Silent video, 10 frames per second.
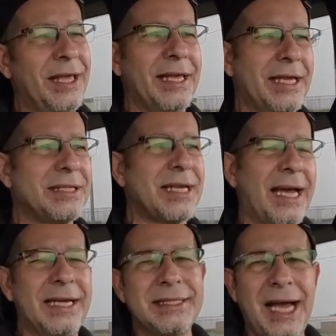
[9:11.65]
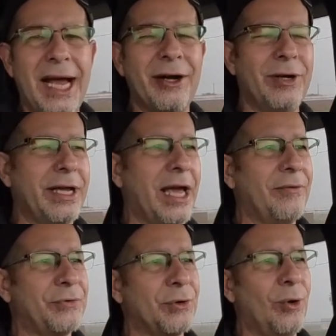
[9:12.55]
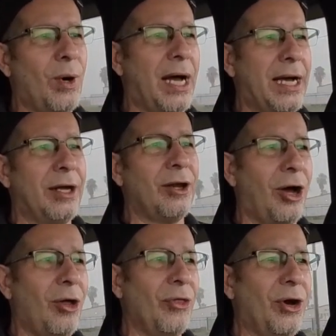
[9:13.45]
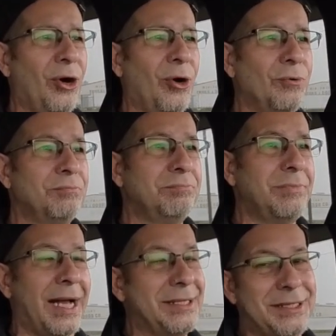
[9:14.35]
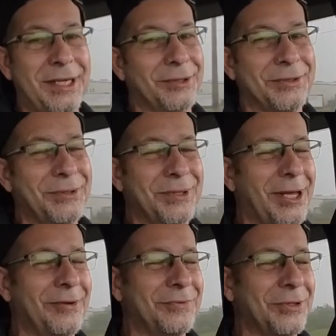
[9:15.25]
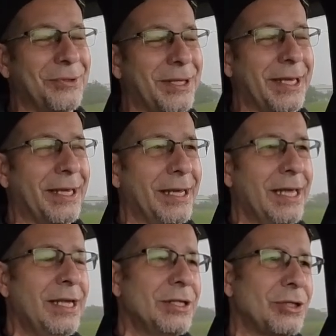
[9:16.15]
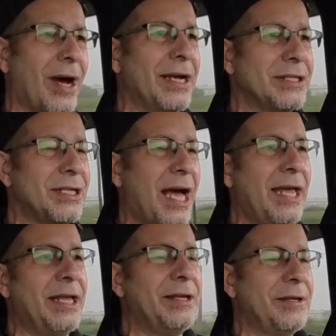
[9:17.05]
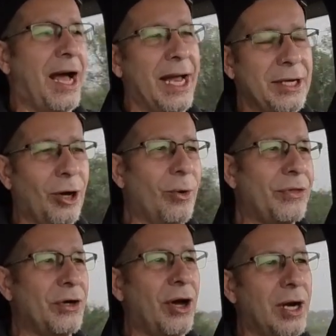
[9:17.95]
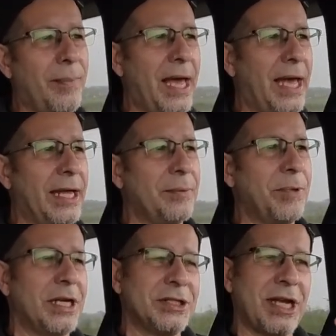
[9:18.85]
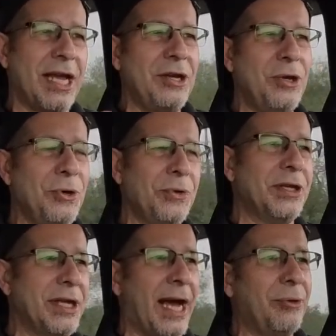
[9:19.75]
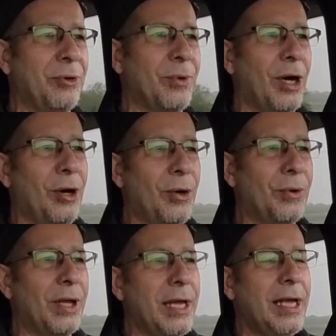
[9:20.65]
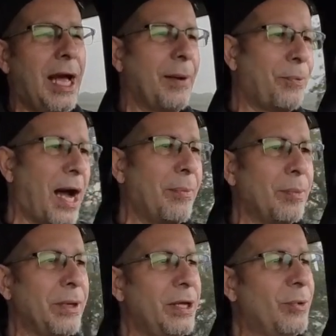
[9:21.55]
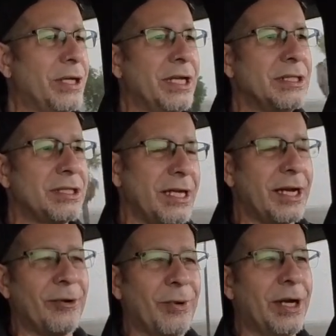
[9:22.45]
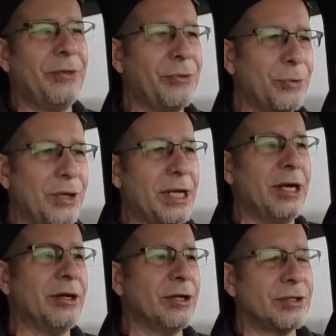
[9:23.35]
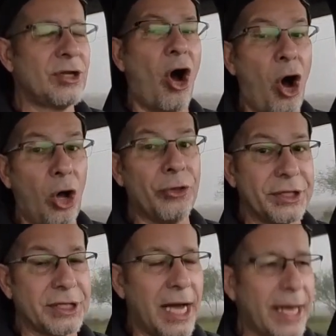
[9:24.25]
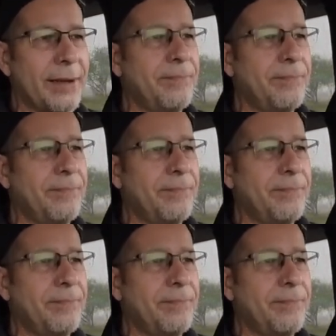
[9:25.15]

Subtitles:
it gets kind of tiring after a while, although I still do love doing it. So I decided I'd go with an automatic because I knew that down the road, I probably would get sick of running through the gears all the time